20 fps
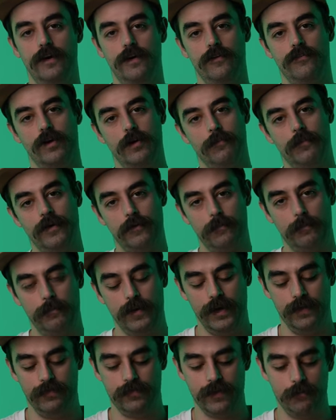so I'm gonna
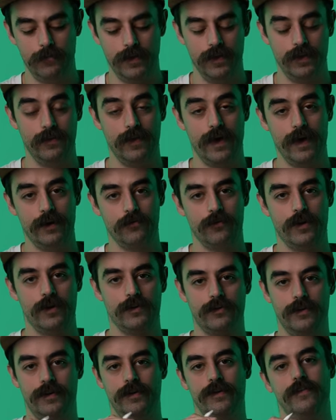paint them in that
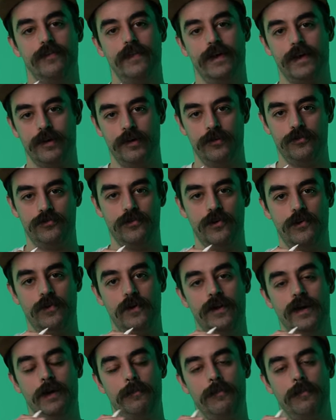direction like I was showing.